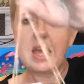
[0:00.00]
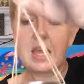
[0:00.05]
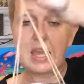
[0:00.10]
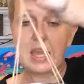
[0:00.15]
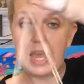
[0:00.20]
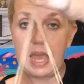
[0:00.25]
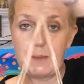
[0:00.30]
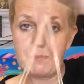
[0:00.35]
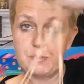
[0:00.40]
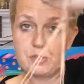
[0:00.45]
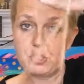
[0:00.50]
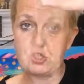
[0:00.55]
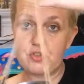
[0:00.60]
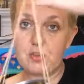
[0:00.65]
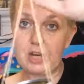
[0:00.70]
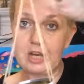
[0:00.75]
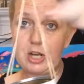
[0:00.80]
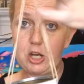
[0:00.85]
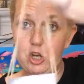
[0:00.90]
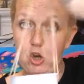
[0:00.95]
kept the
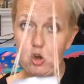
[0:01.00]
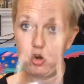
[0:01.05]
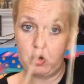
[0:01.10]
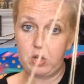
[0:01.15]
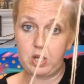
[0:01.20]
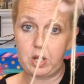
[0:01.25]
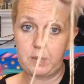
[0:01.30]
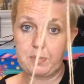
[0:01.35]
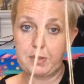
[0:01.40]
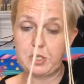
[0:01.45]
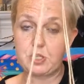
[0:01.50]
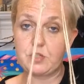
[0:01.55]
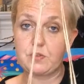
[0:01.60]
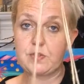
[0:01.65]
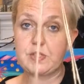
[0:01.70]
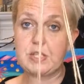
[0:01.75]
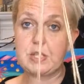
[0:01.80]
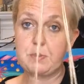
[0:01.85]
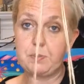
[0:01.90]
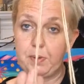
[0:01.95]
string longer because
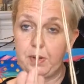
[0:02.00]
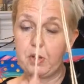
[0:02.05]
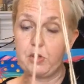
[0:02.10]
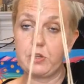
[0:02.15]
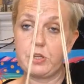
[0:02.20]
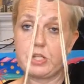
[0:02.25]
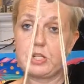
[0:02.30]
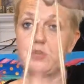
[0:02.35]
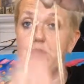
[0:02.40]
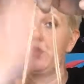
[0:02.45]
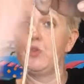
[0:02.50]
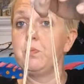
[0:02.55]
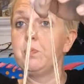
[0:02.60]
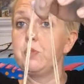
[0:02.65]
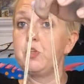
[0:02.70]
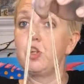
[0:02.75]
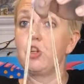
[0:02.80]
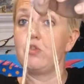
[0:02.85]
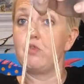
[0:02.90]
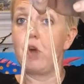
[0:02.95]
obviously the plant needs room
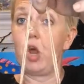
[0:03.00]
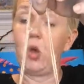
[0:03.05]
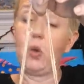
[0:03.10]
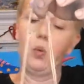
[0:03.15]
to grow,